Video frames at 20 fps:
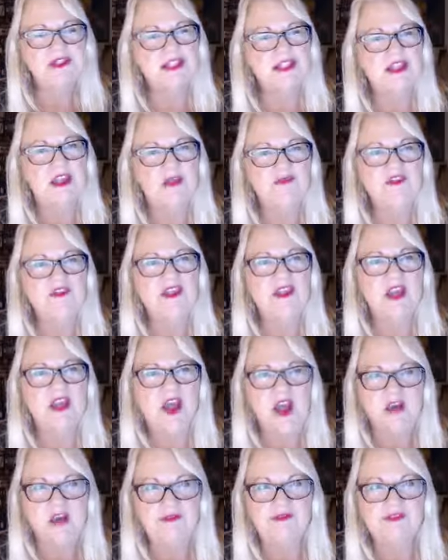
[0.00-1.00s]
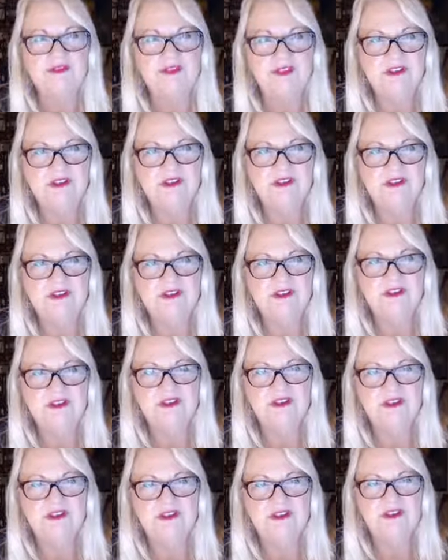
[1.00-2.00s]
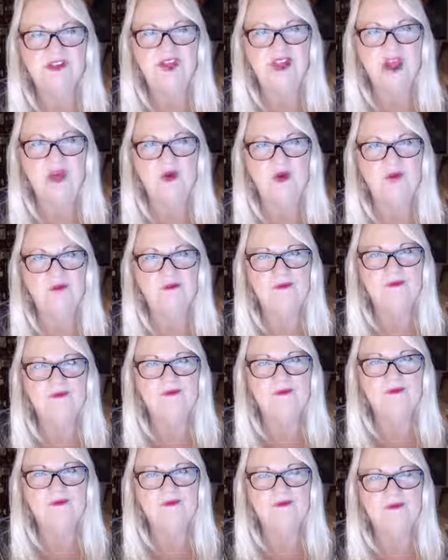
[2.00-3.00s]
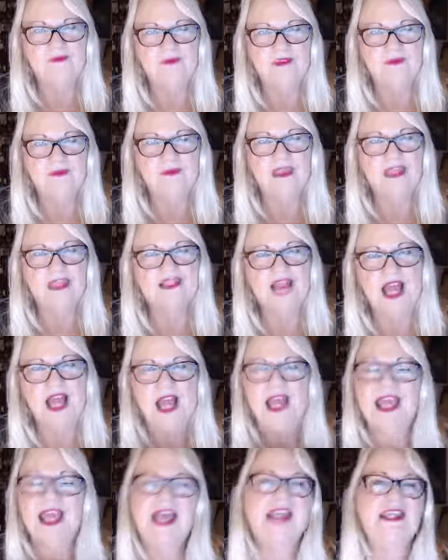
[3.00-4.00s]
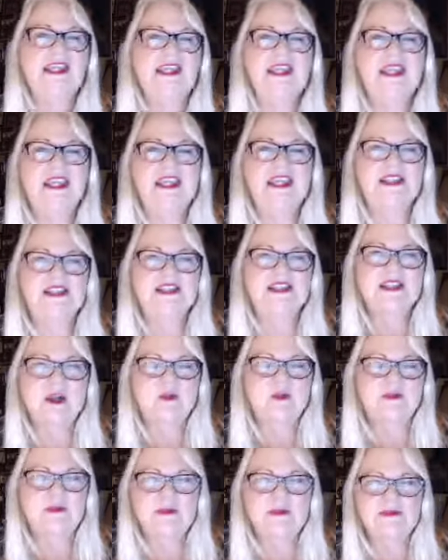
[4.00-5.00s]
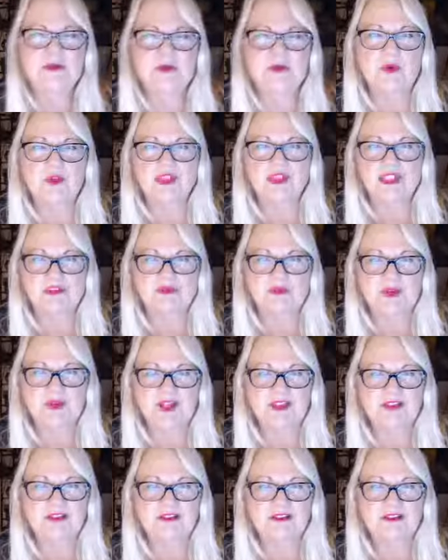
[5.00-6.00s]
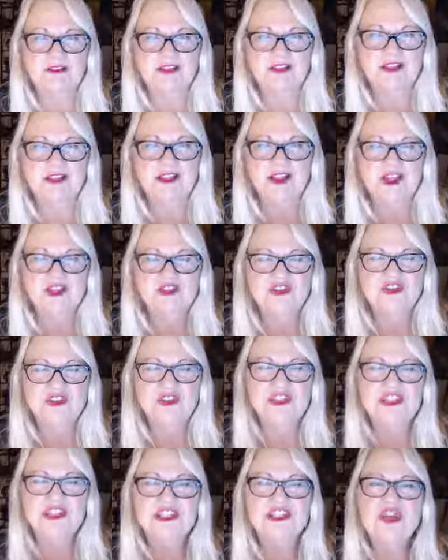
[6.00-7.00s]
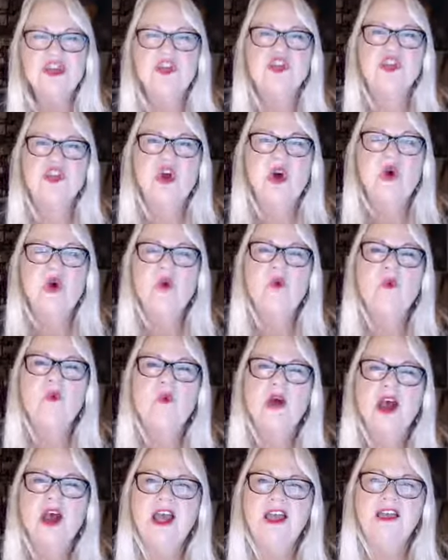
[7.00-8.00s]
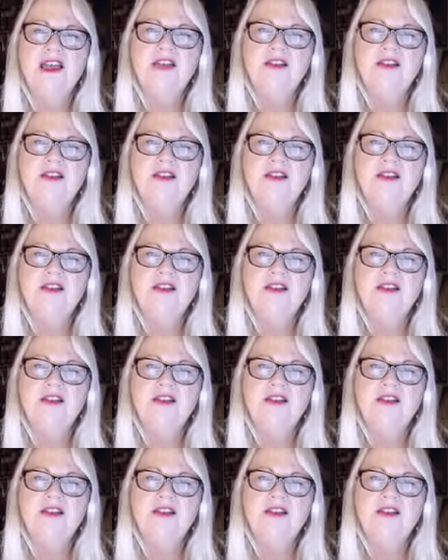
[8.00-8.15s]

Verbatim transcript: loved enough. You know, because I had needs that maybe were different. So I need to know what,